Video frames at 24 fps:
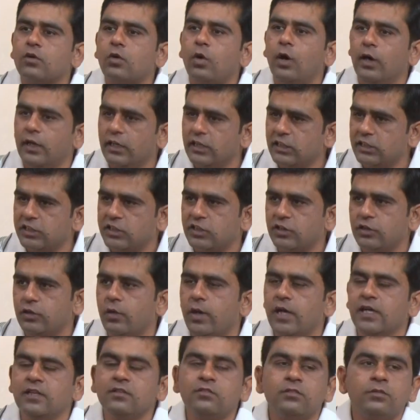quantization
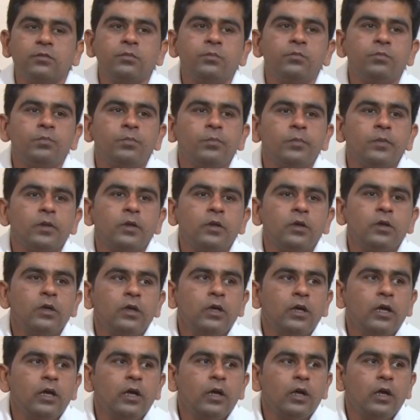noise.
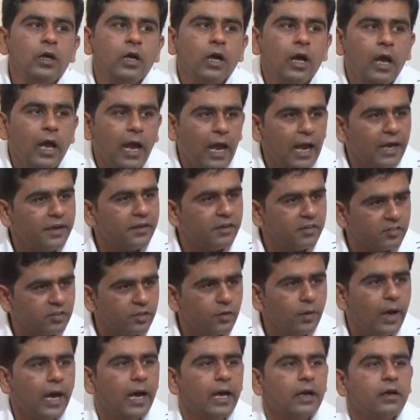At
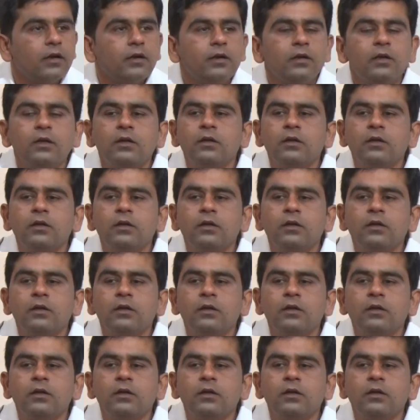receiver